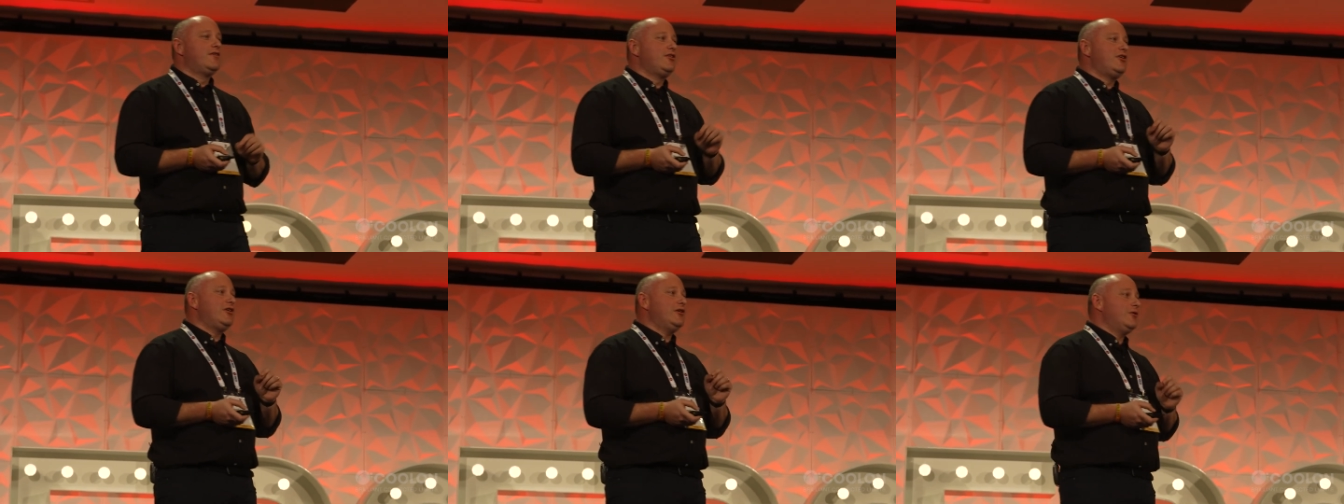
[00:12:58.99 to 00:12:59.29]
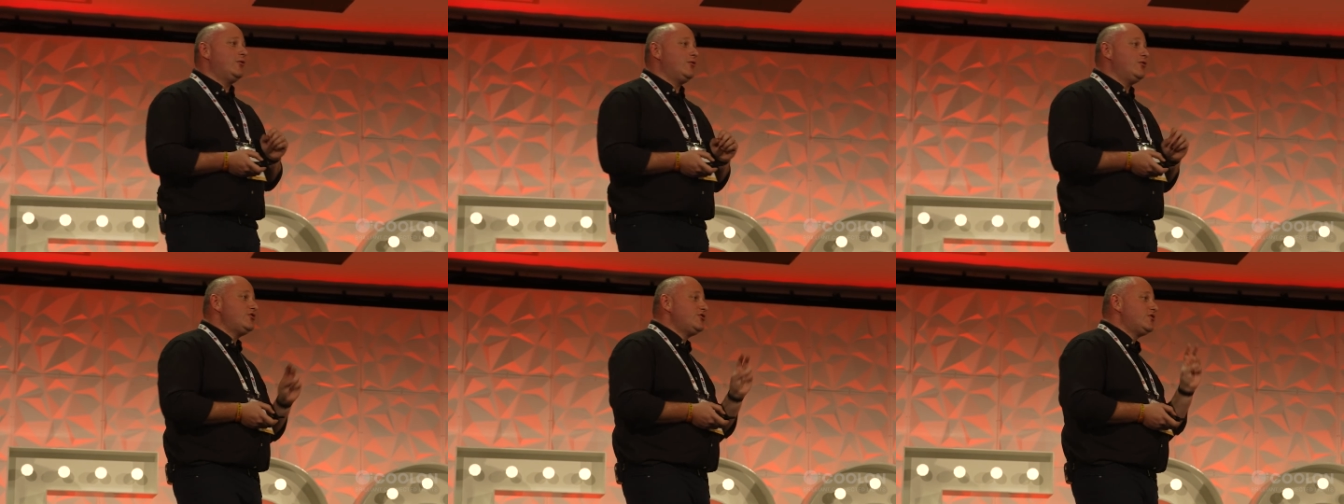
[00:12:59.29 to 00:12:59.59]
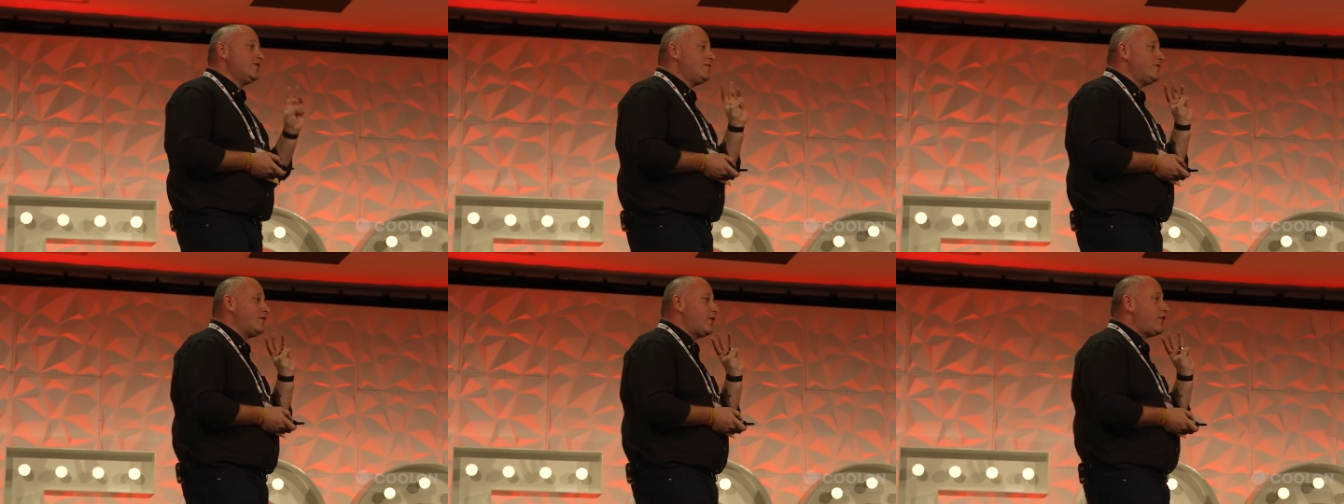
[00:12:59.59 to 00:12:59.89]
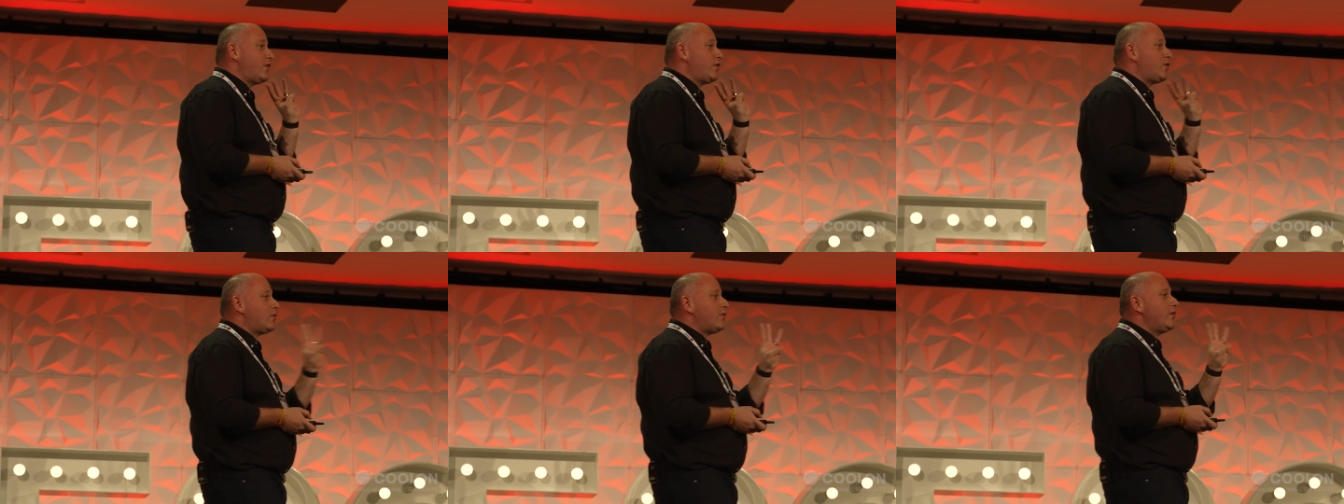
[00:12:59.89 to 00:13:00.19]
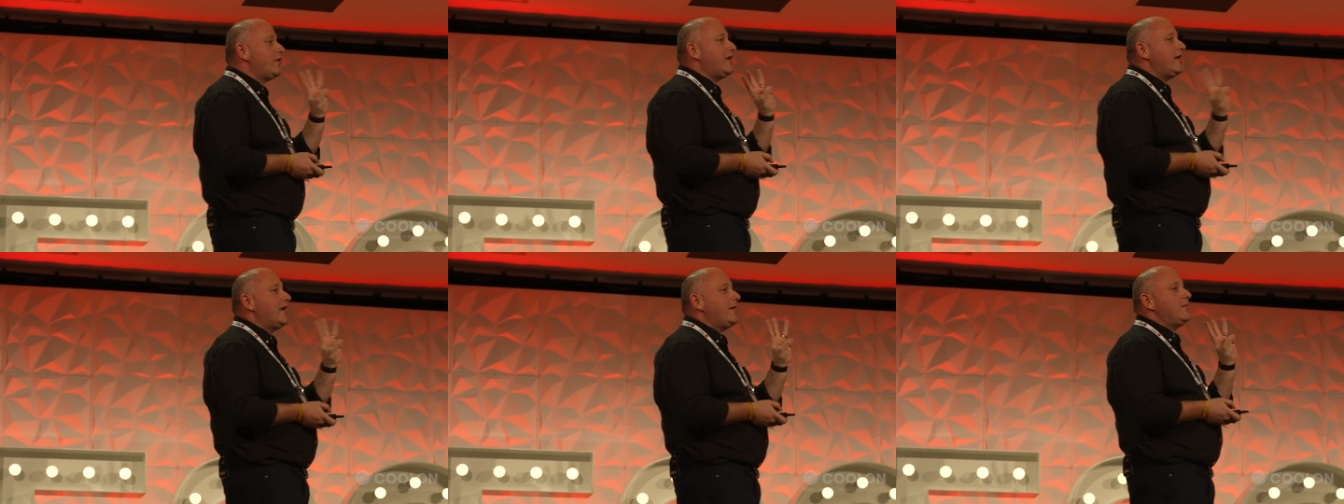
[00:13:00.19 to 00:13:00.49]
he launched it for
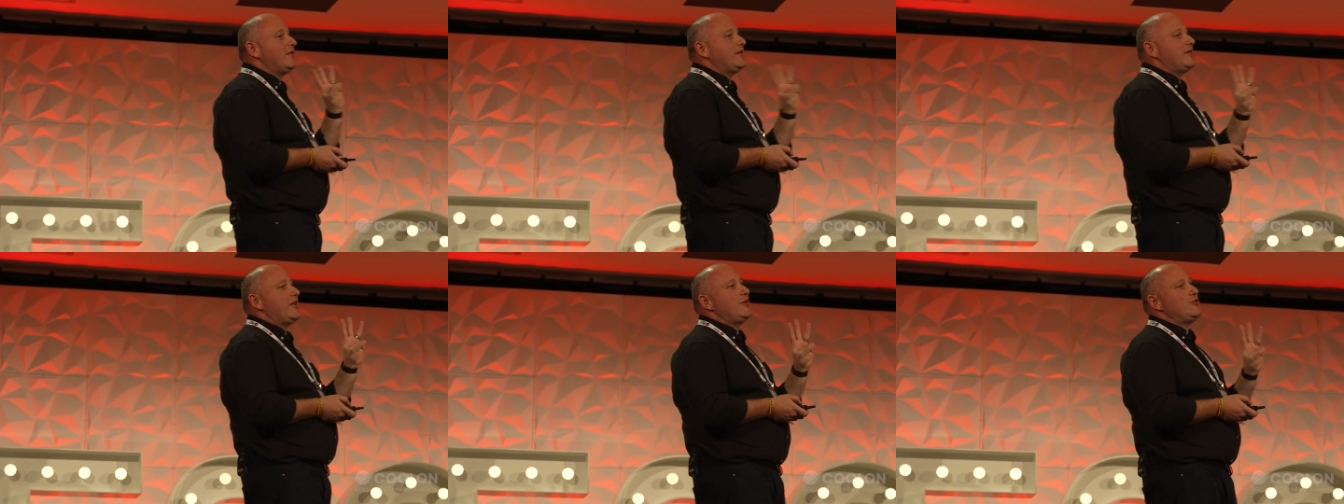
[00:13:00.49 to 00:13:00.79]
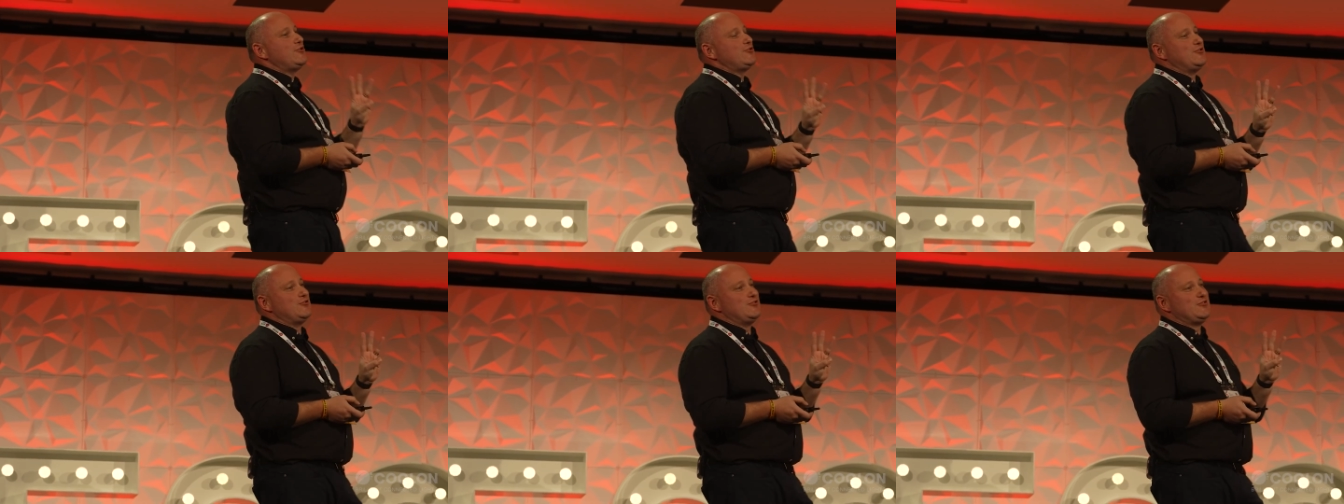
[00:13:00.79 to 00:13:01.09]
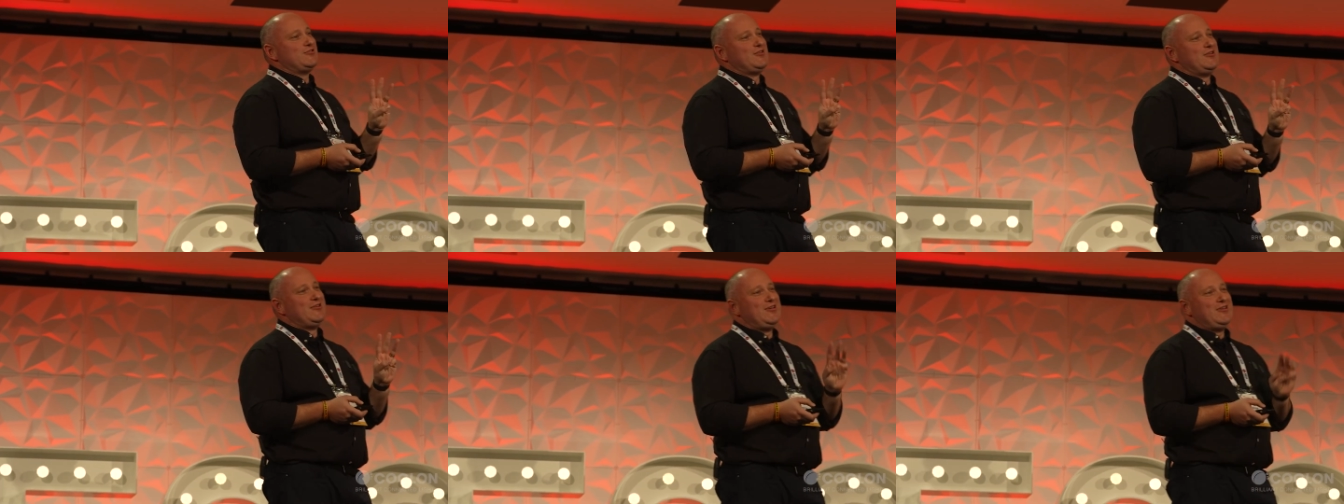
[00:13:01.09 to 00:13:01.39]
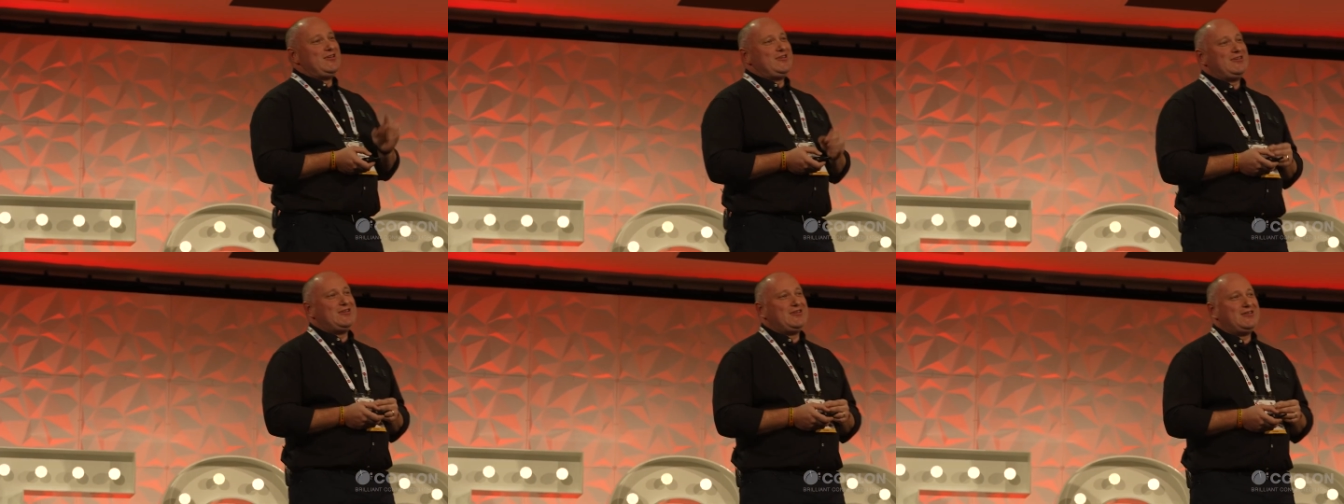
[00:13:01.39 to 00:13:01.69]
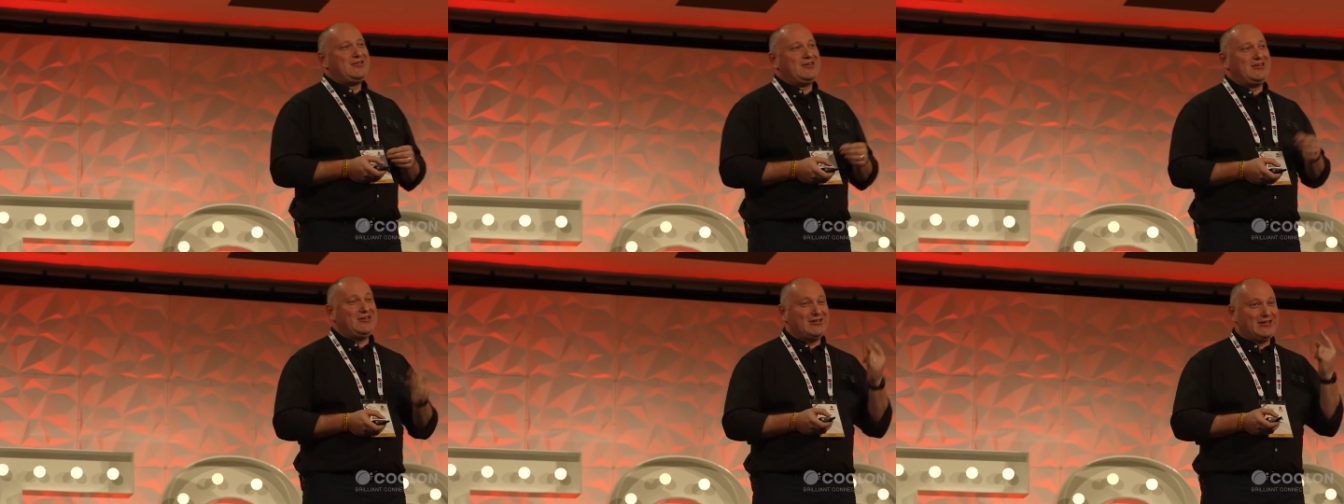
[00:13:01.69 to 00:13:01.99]
three applications.
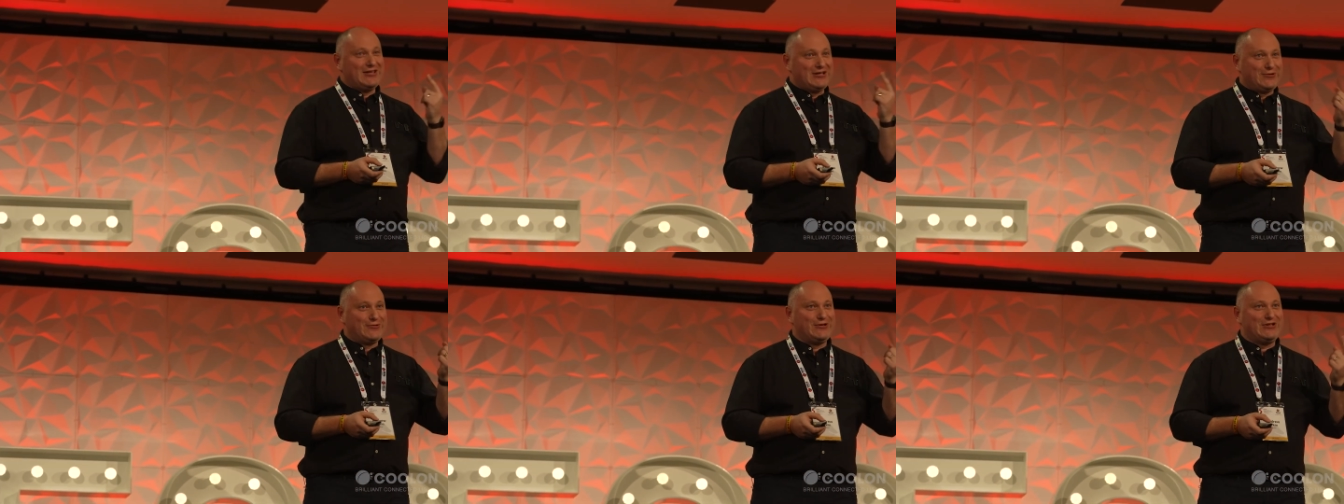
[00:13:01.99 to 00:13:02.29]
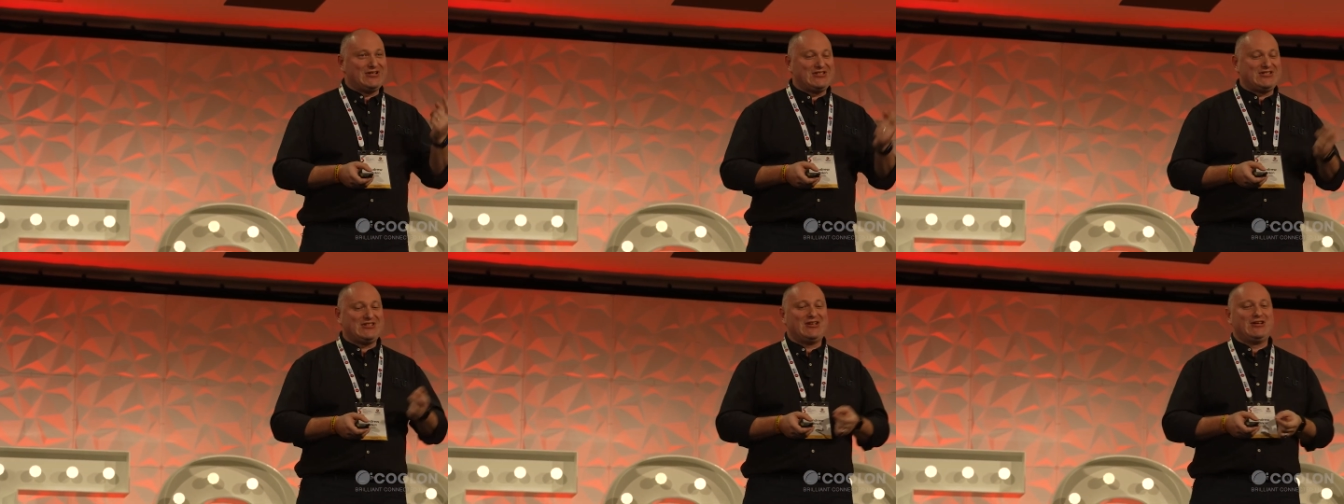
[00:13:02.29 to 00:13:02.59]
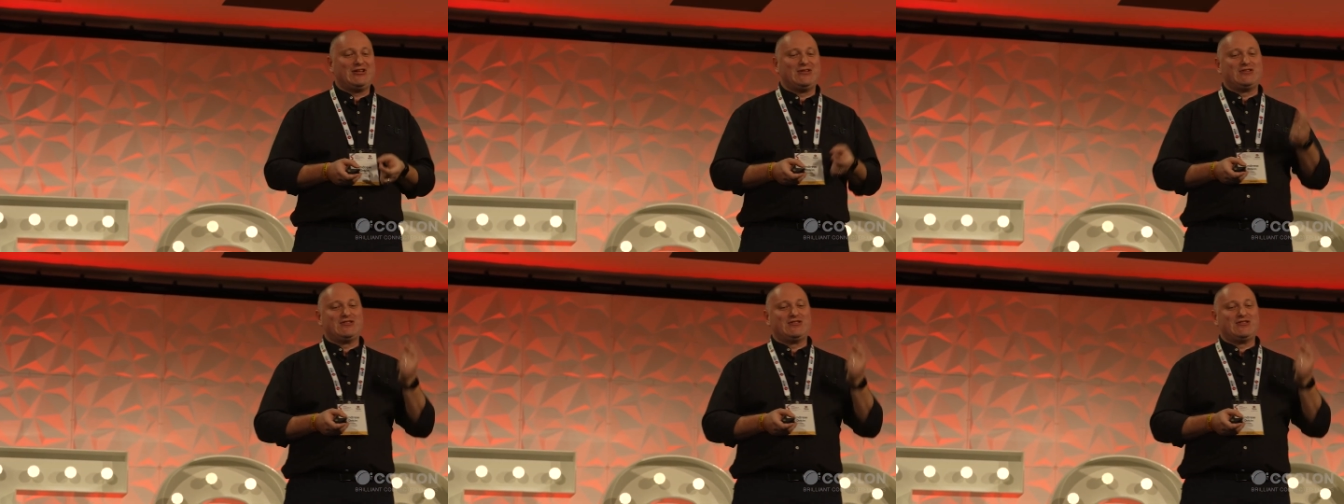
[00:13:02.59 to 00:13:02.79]
He literally said it